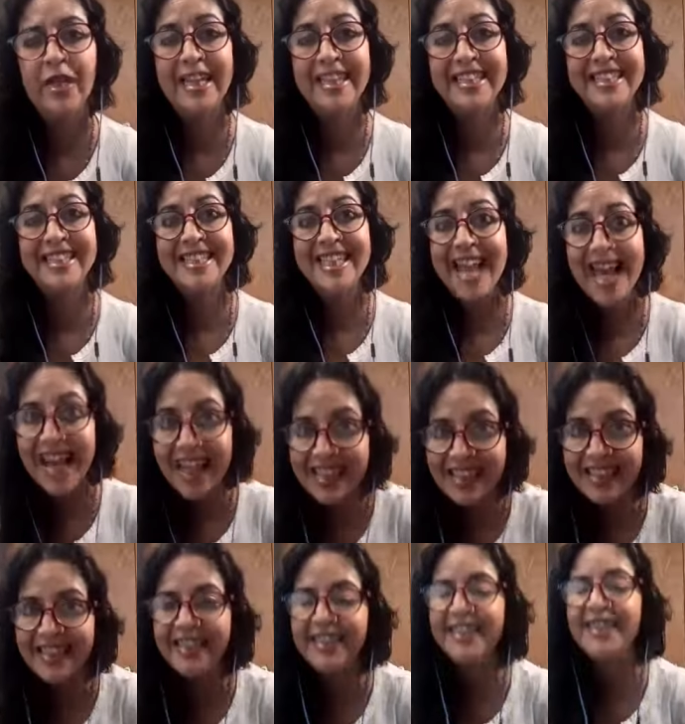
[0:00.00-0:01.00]

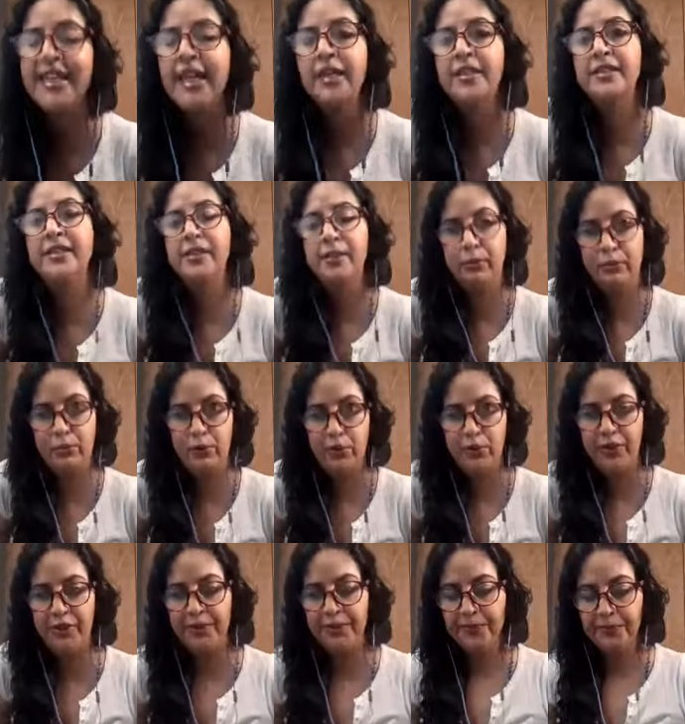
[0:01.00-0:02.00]
Exactly, that's the
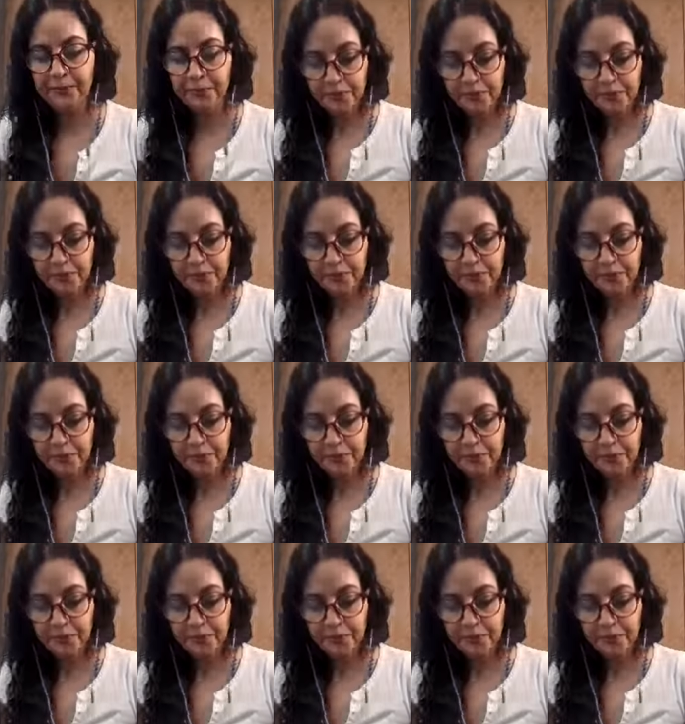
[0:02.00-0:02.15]
point.